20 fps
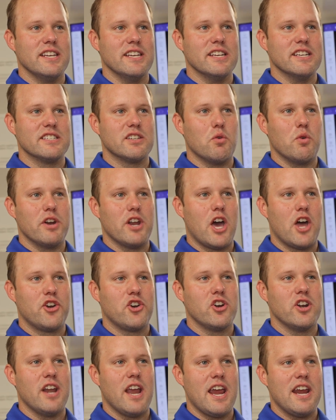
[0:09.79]
is a
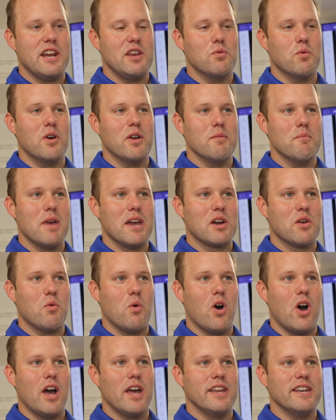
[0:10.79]
181
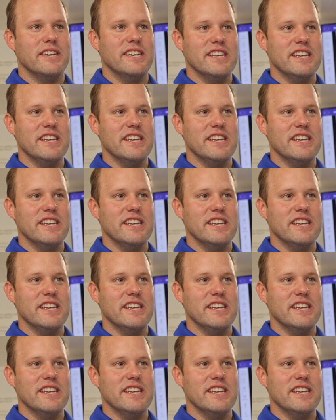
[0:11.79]
megawatt